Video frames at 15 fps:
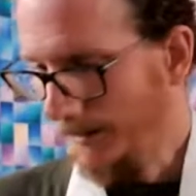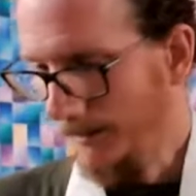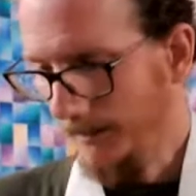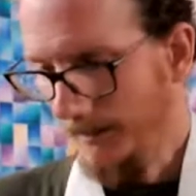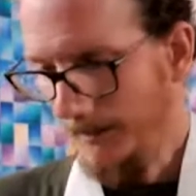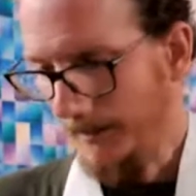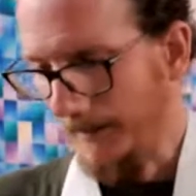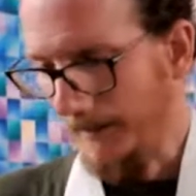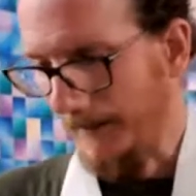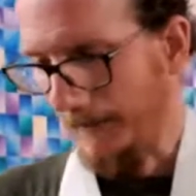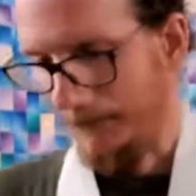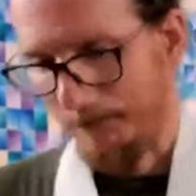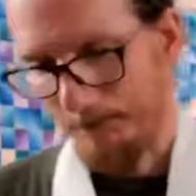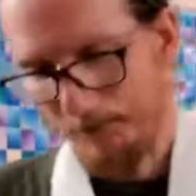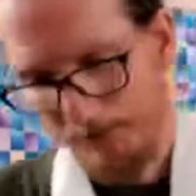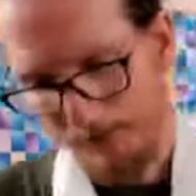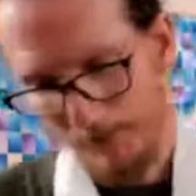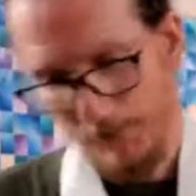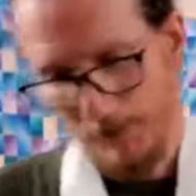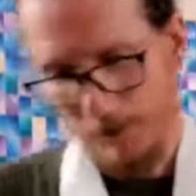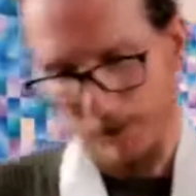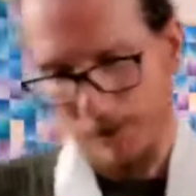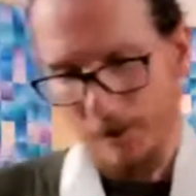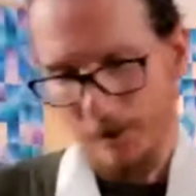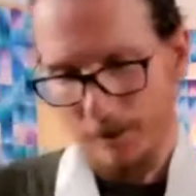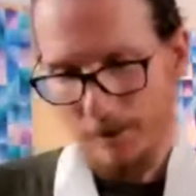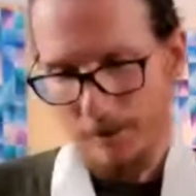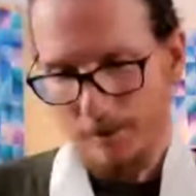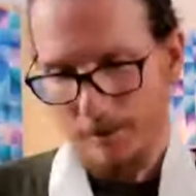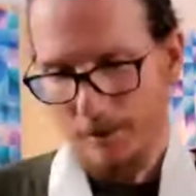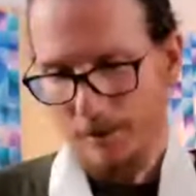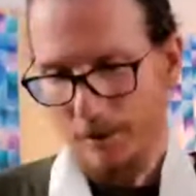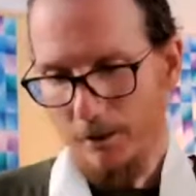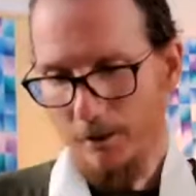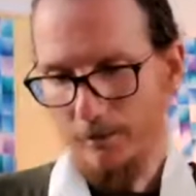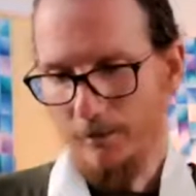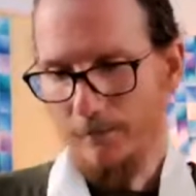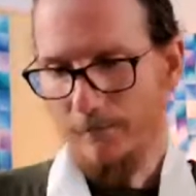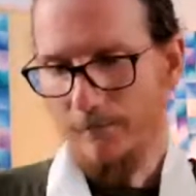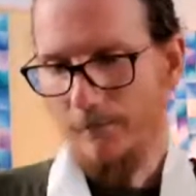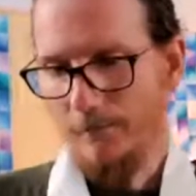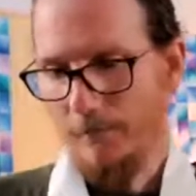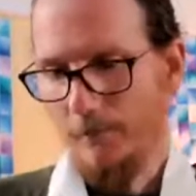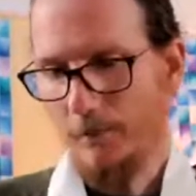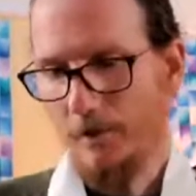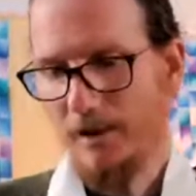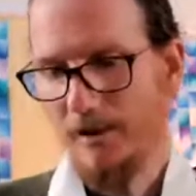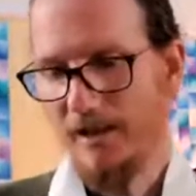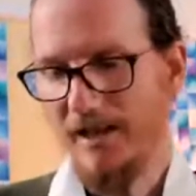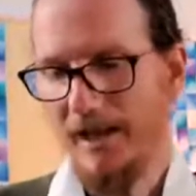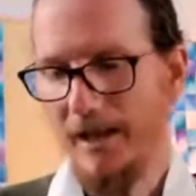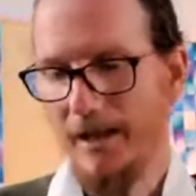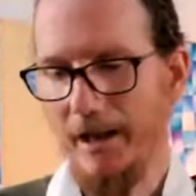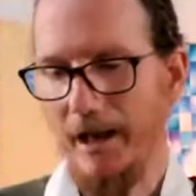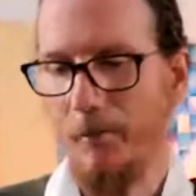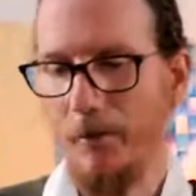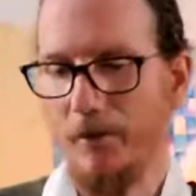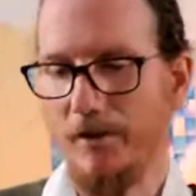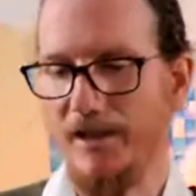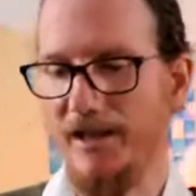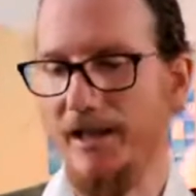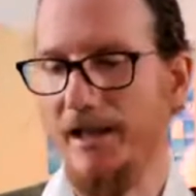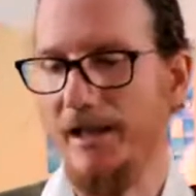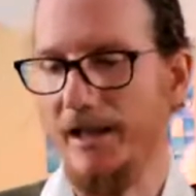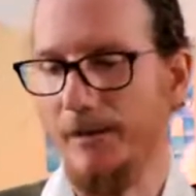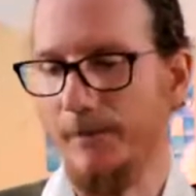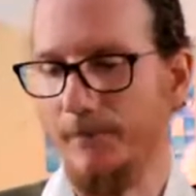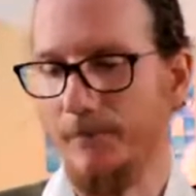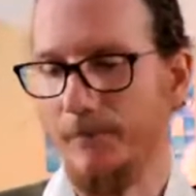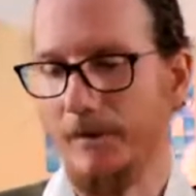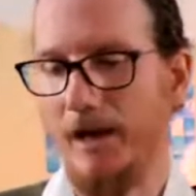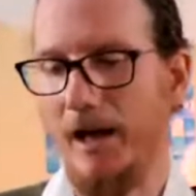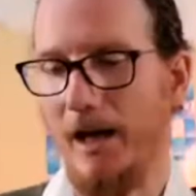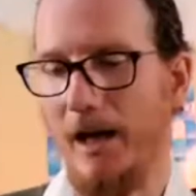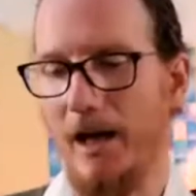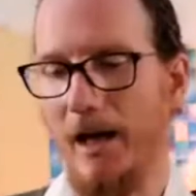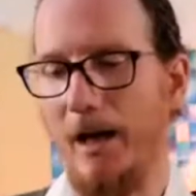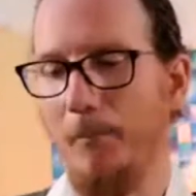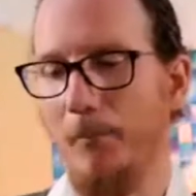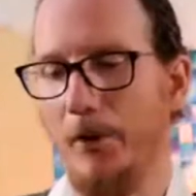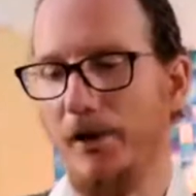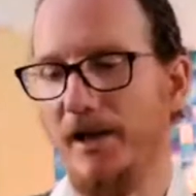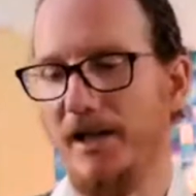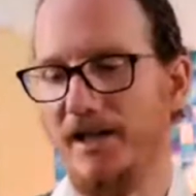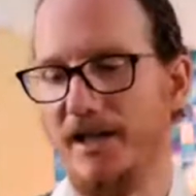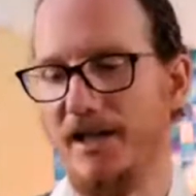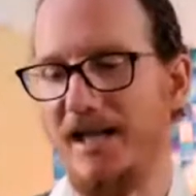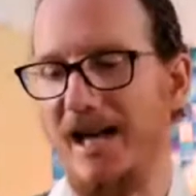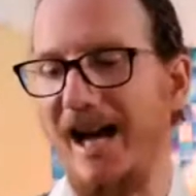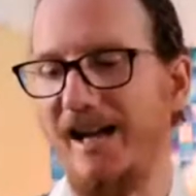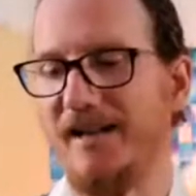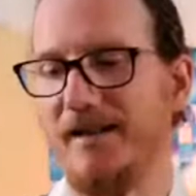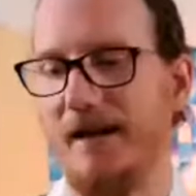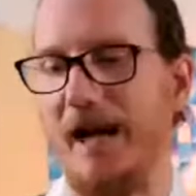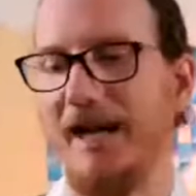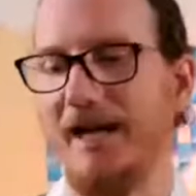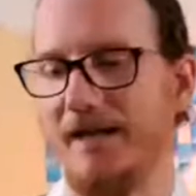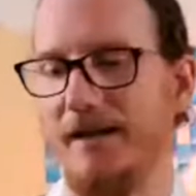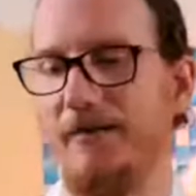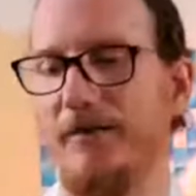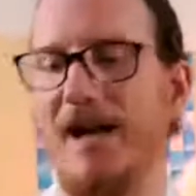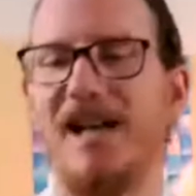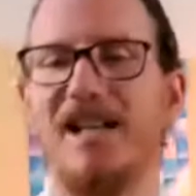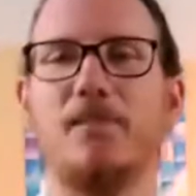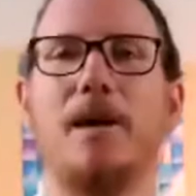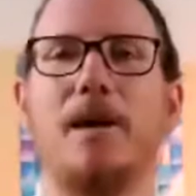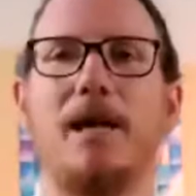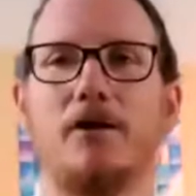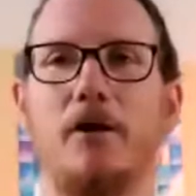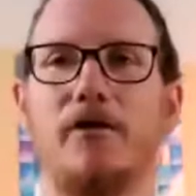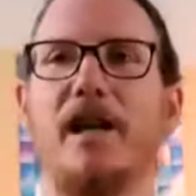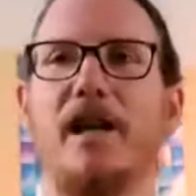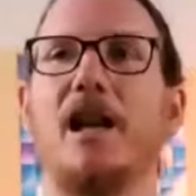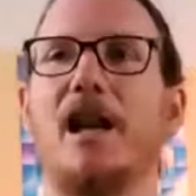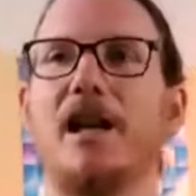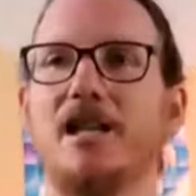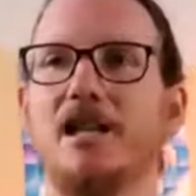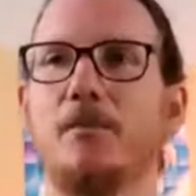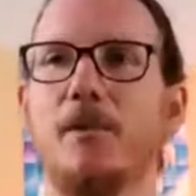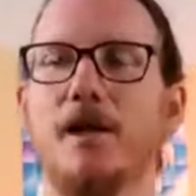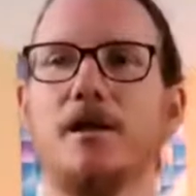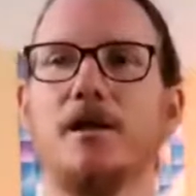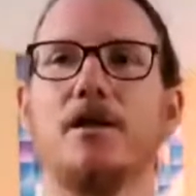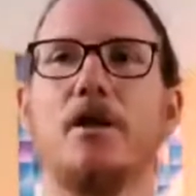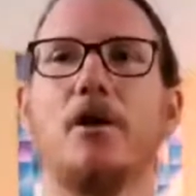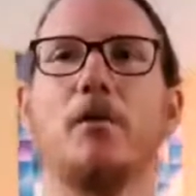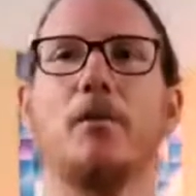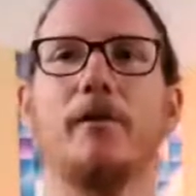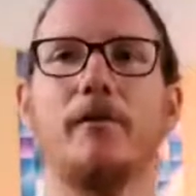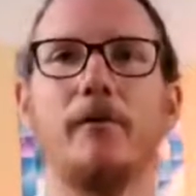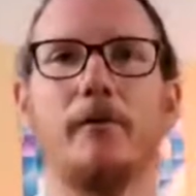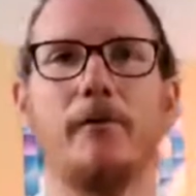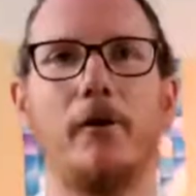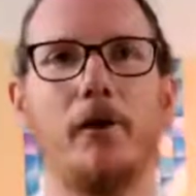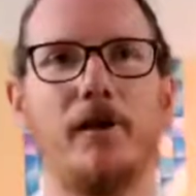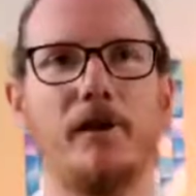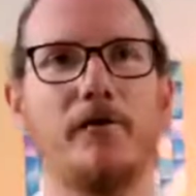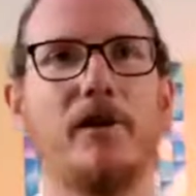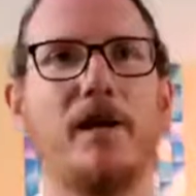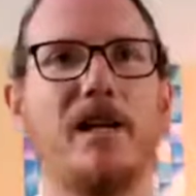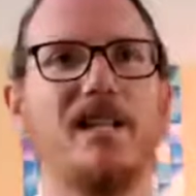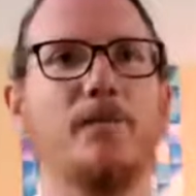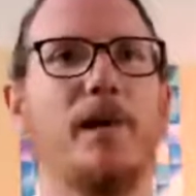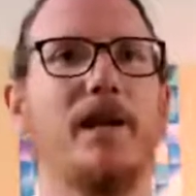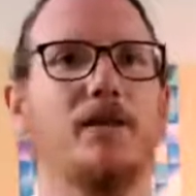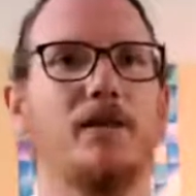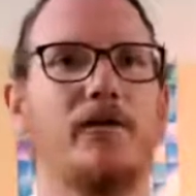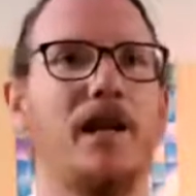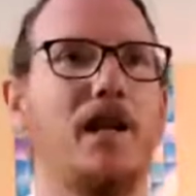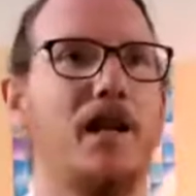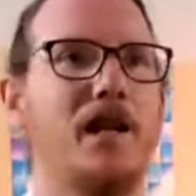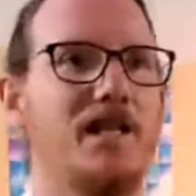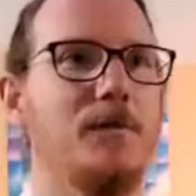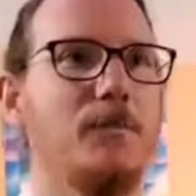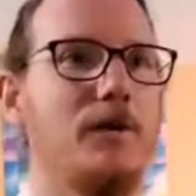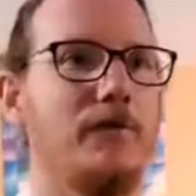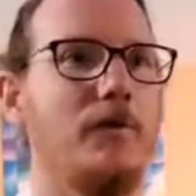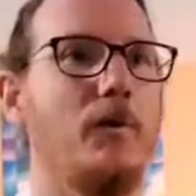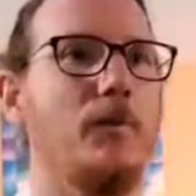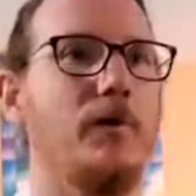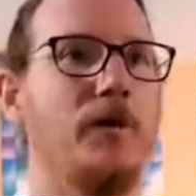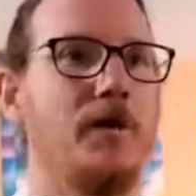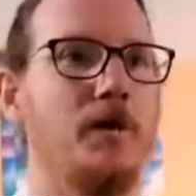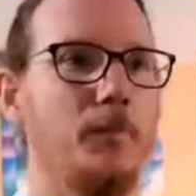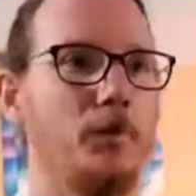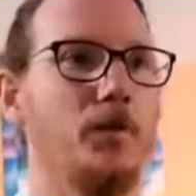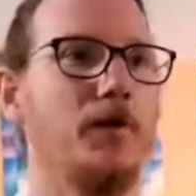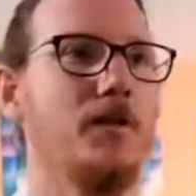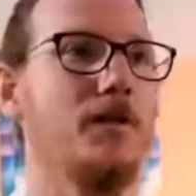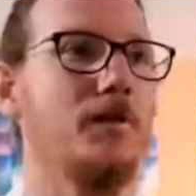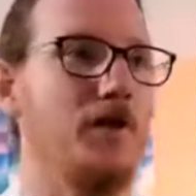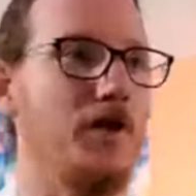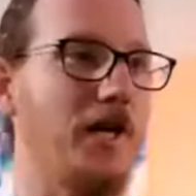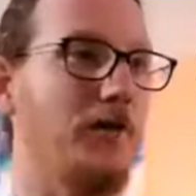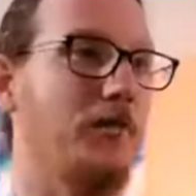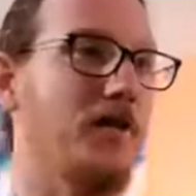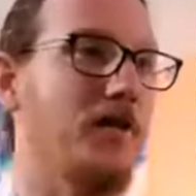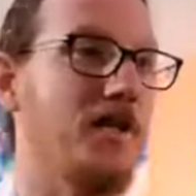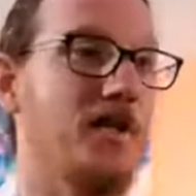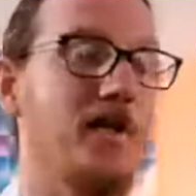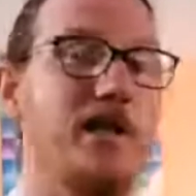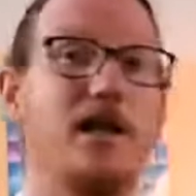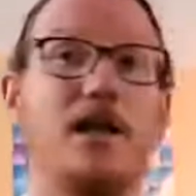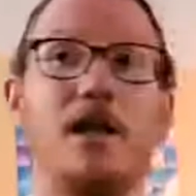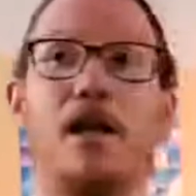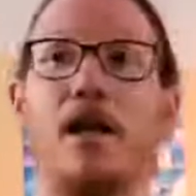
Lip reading: Yeah. So we can say that Amoghasiddhi embodies this active aspect of enlightenment. So we've heard different aspects of enlightenment from the other Buddhas, the generosity,